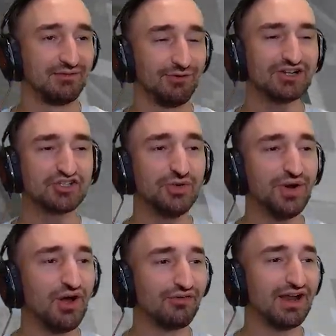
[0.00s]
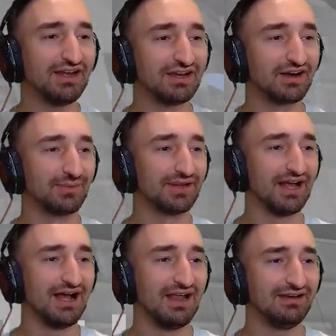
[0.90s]
We're actually doing all right here. We
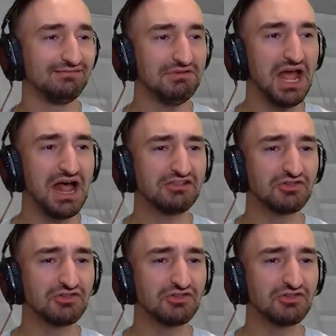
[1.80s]
got, yeah, that's a